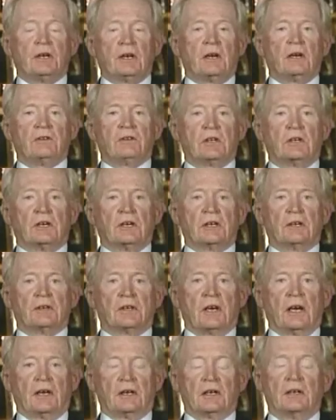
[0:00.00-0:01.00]
into anything like
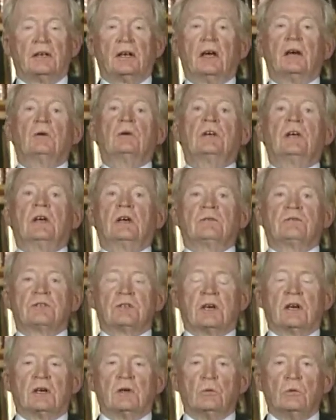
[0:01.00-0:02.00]
that. And now we have
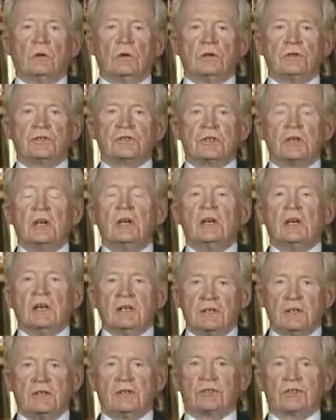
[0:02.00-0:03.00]
Ty Woods.
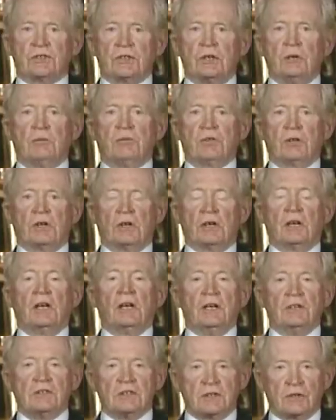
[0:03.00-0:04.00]
He did the same thing.
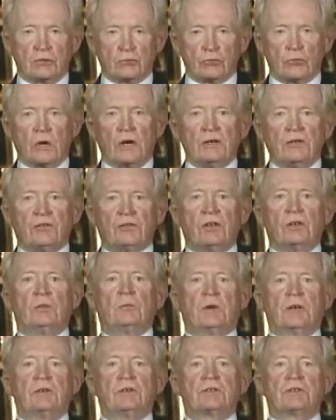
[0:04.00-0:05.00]
He did the right
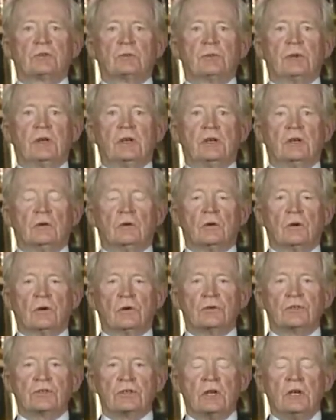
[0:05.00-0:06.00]
thing by disobeying
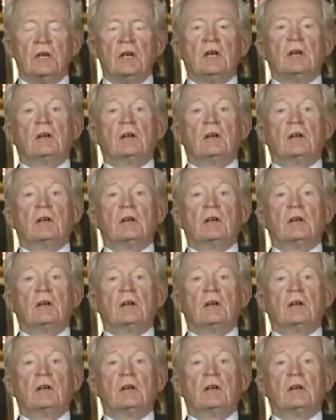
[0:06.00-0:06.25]
orders.